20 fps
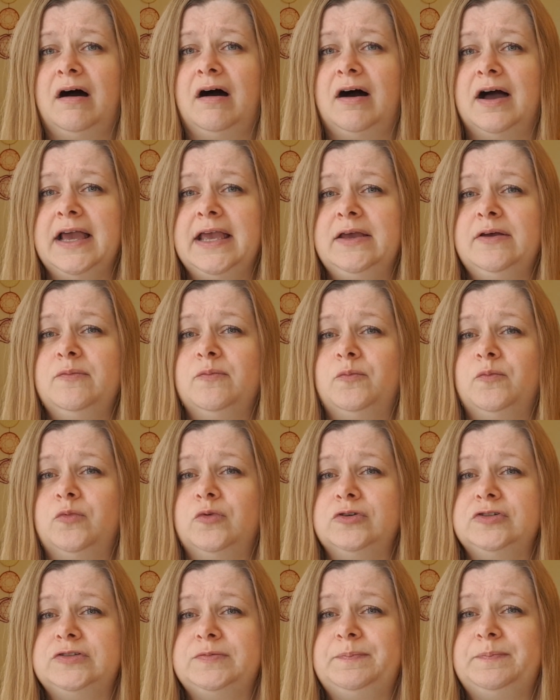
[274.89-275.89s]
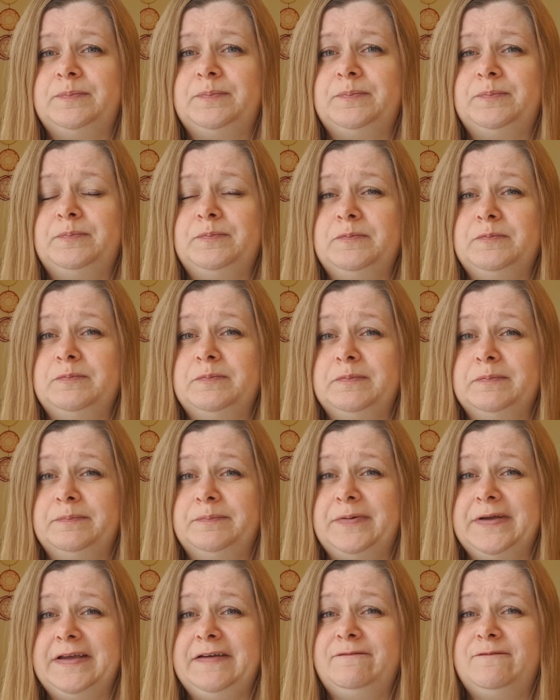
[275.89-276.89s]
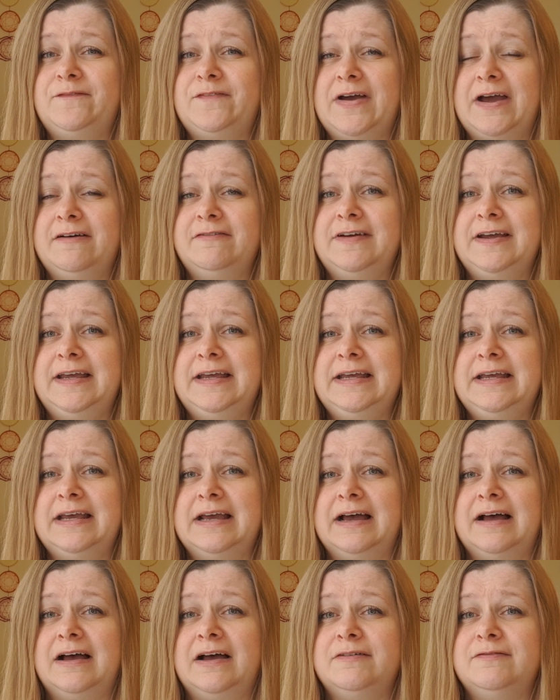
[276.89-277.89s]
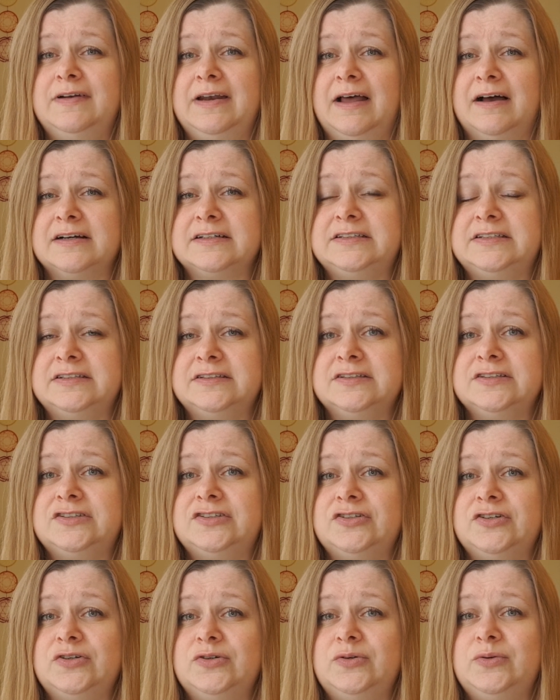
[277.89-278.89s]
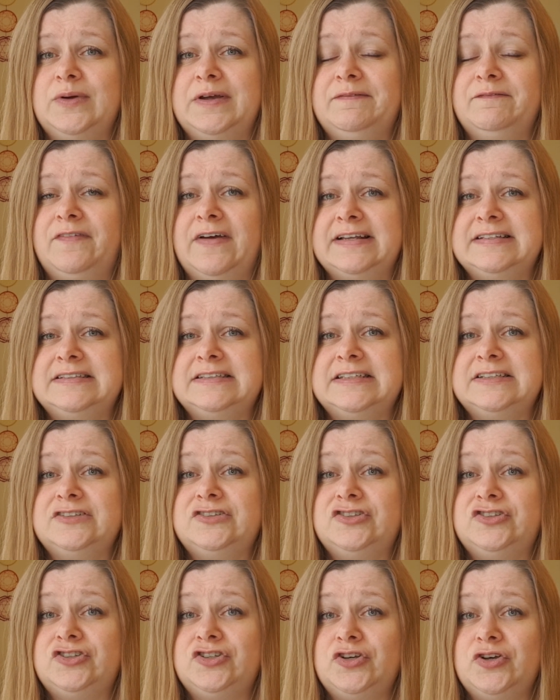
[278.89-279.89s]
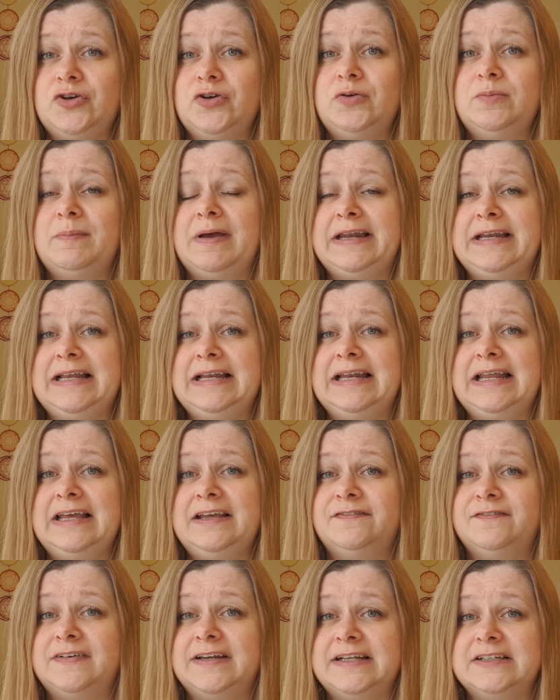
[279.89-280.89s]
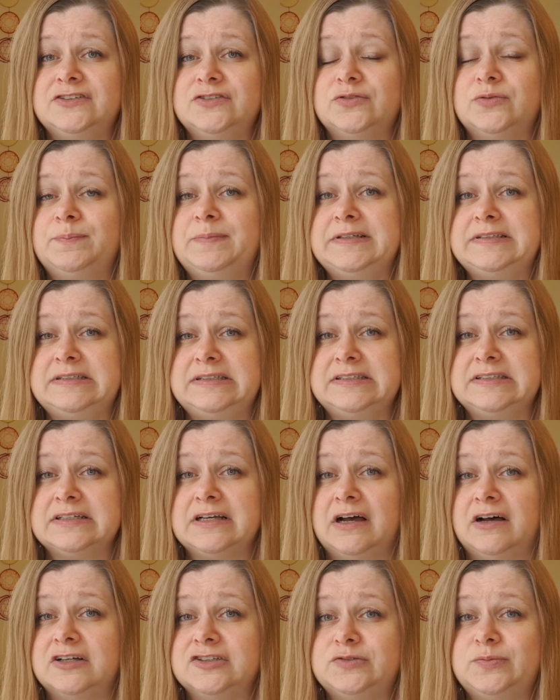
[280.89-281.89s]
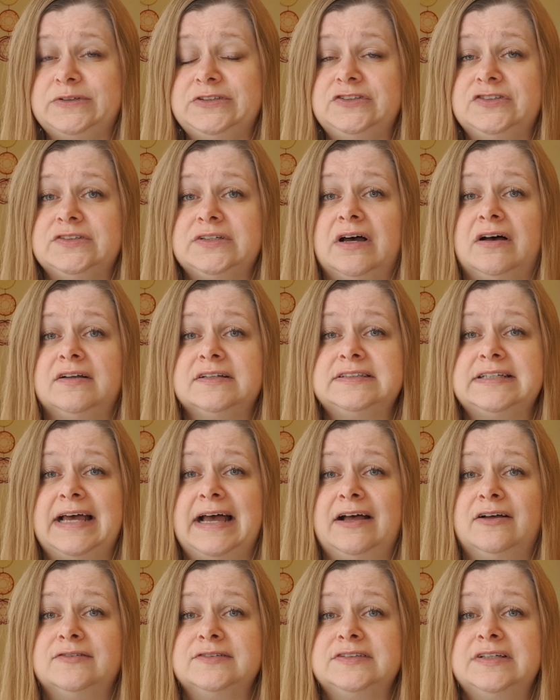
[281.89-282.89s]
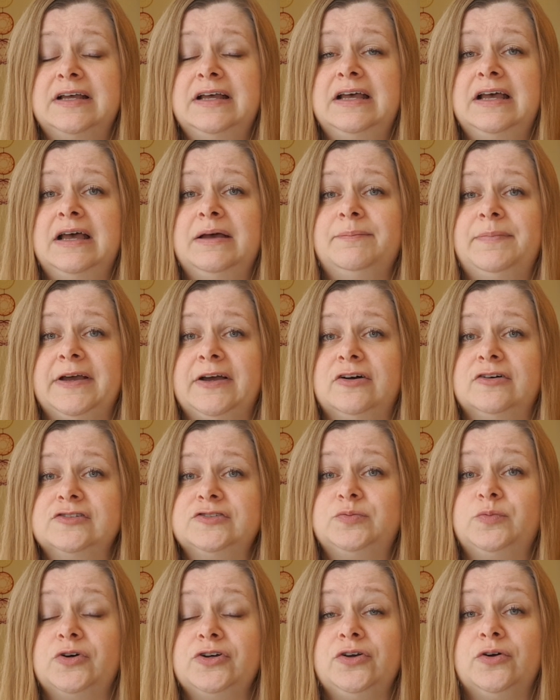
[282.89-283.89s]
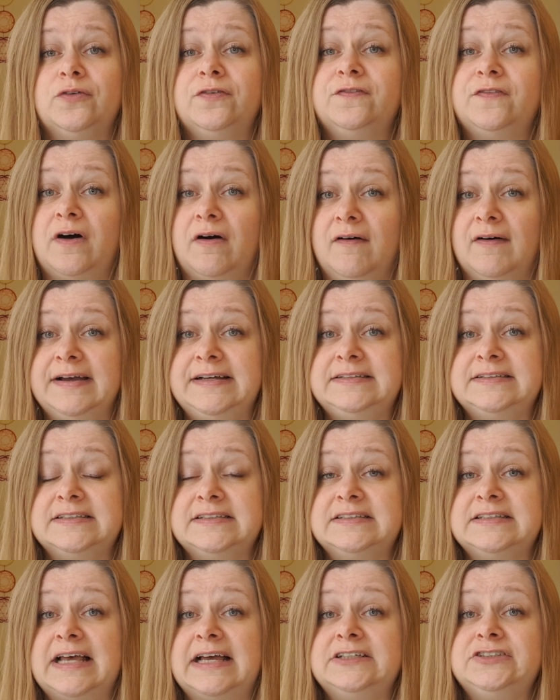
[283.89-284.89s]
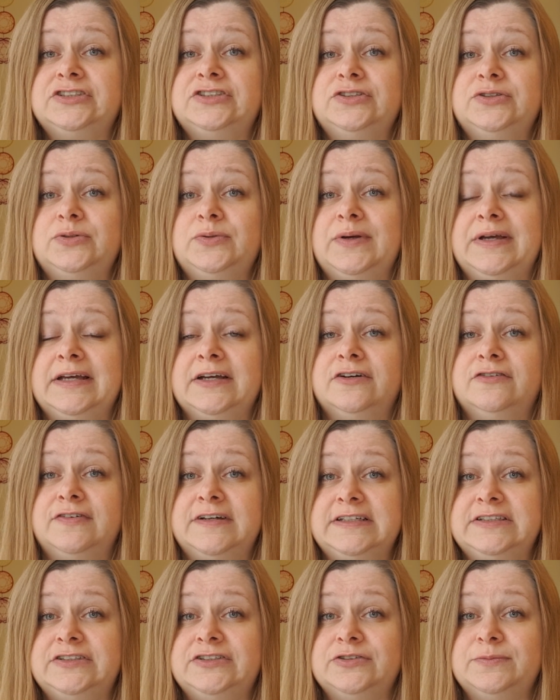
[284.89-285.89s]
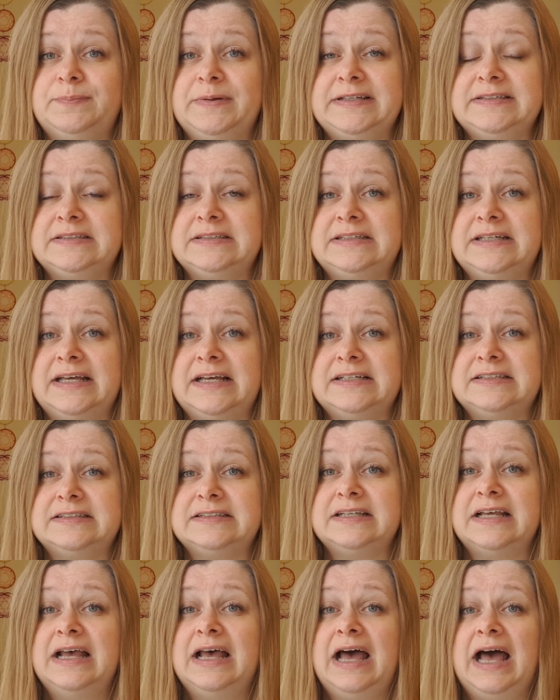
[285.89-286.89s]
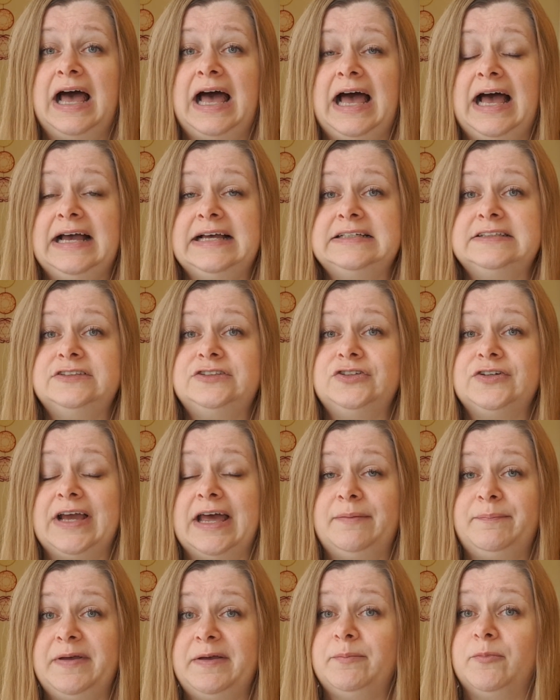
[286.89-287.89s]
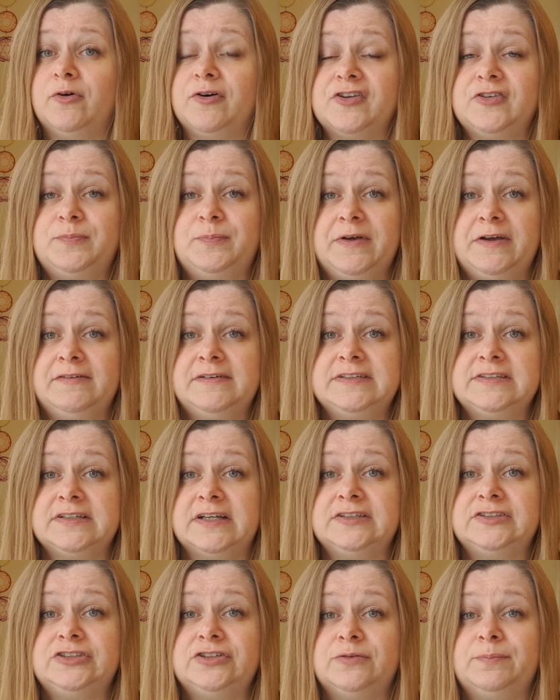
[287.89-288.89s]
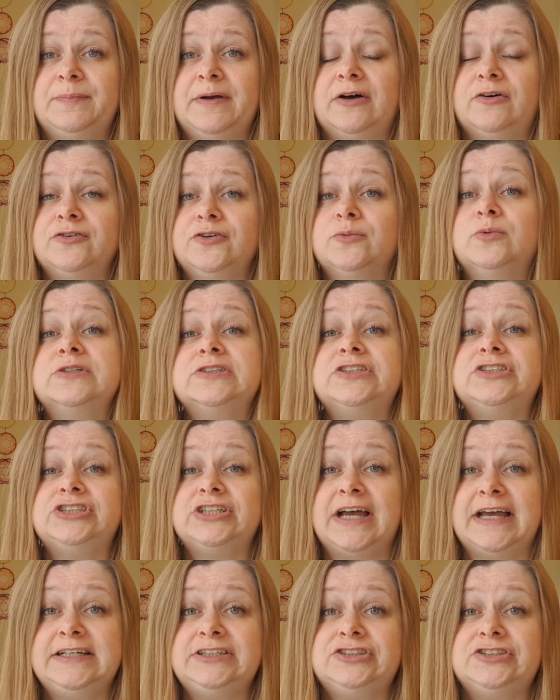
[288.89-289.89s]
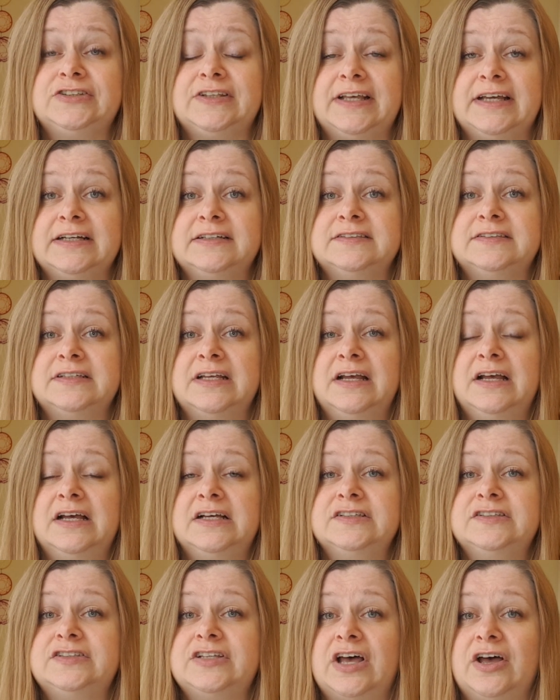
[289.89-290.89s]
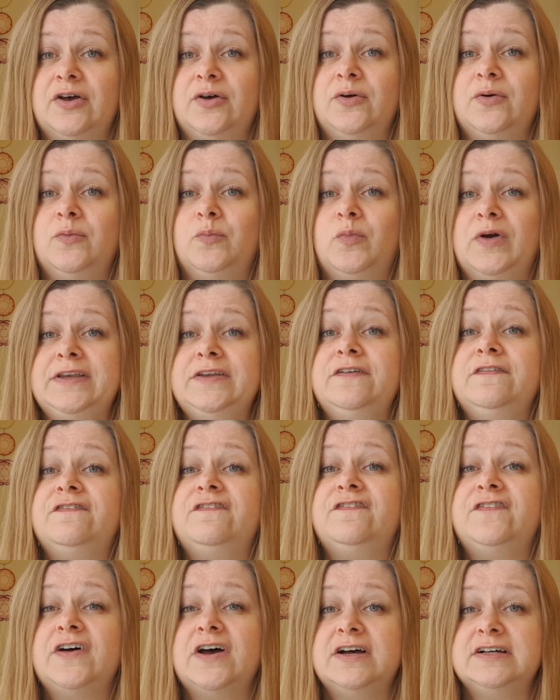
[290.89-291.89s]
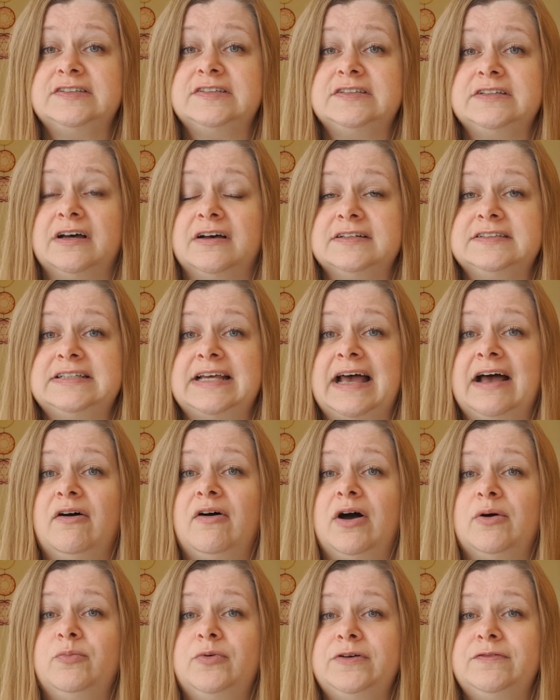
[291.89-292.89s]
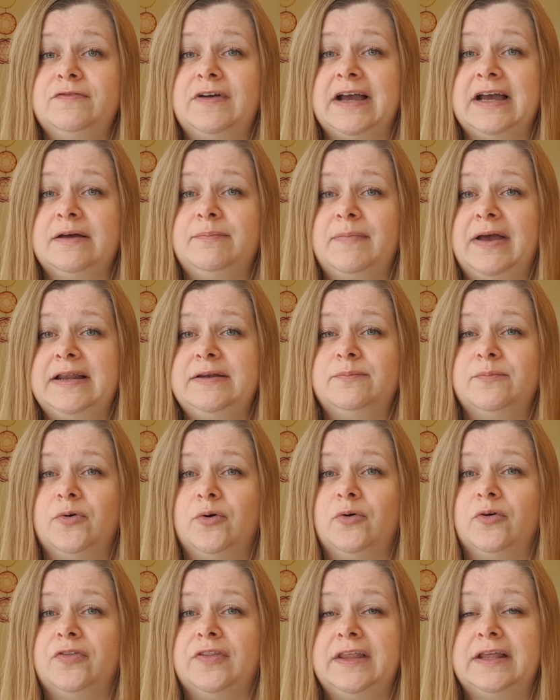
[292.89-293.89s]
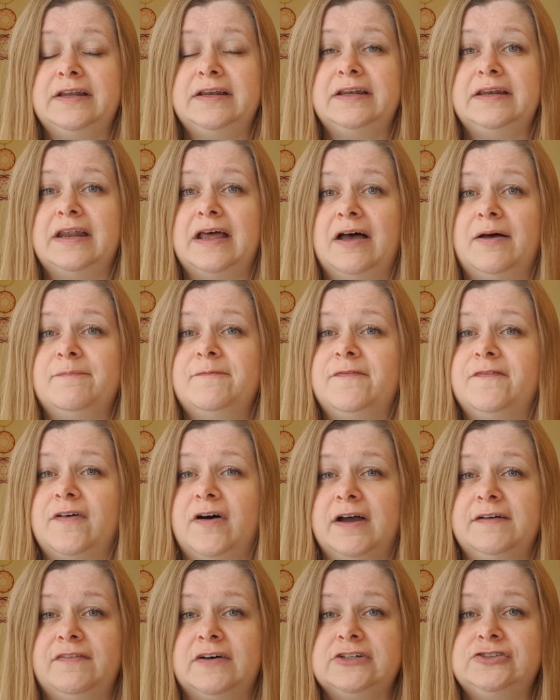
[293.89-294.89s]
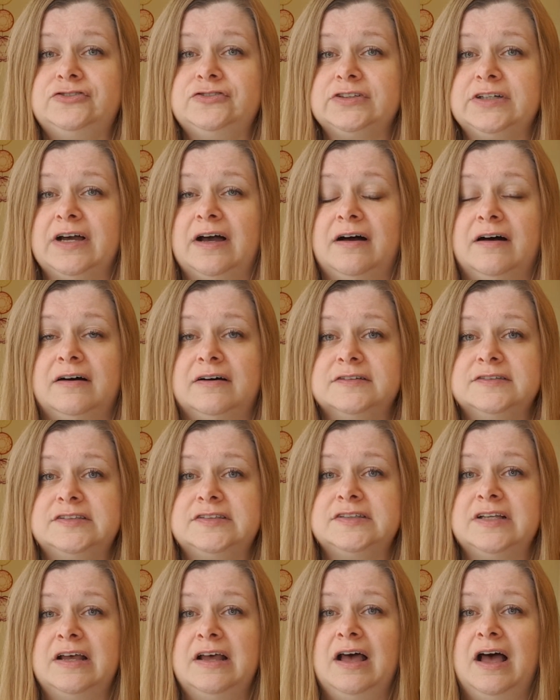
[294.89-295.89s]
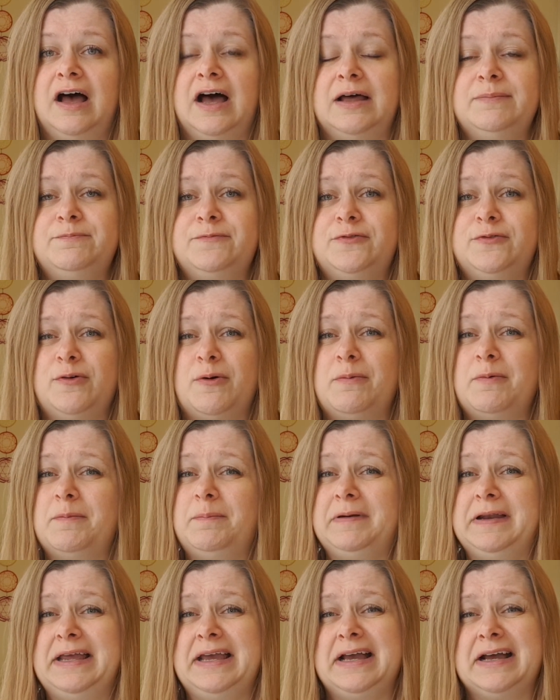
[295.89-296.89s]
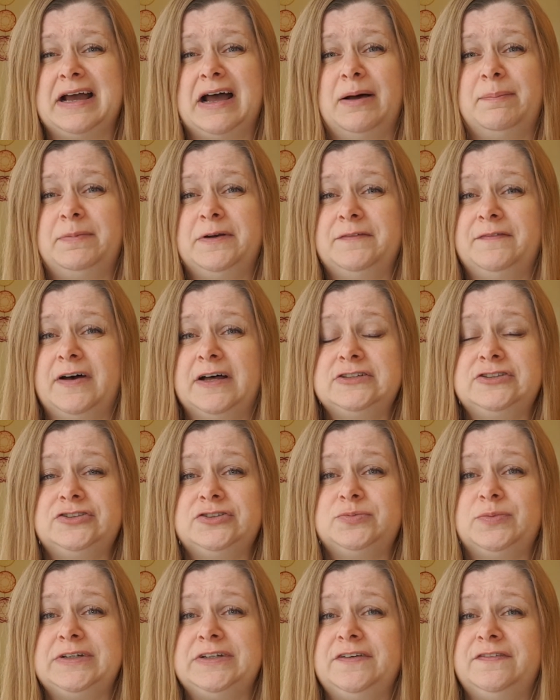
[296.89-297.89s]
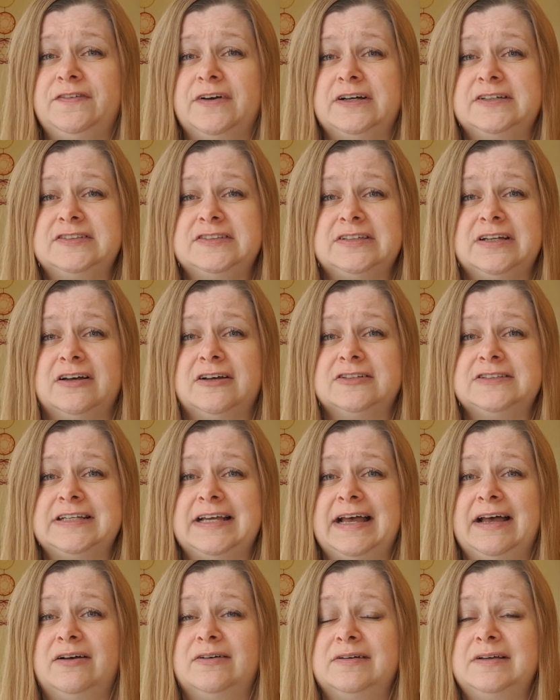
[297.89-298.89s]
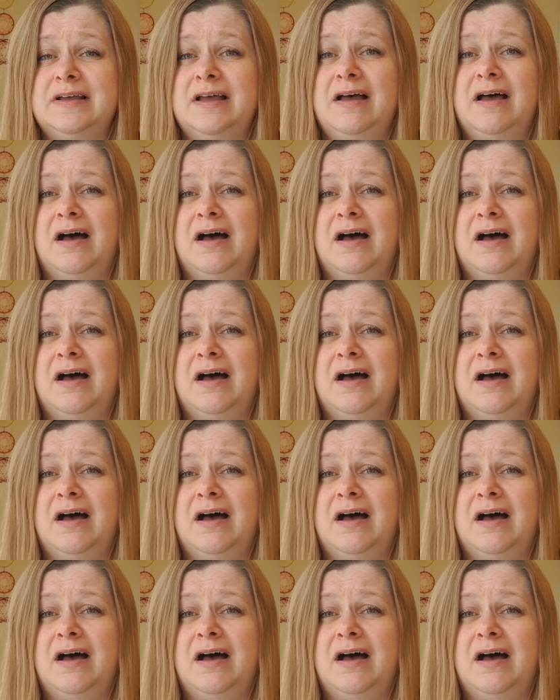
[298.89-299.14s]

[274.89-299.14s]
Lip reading: I would be very reluctant to invest in too many leaflets or business cards when you start out, because what you'll find is as you increase your business and you get a bit more experience under your belt, you'll want to change things. So when you first start out, I wouldn't recommend more than 500 cards, and probably a couple of hundred when you first start out.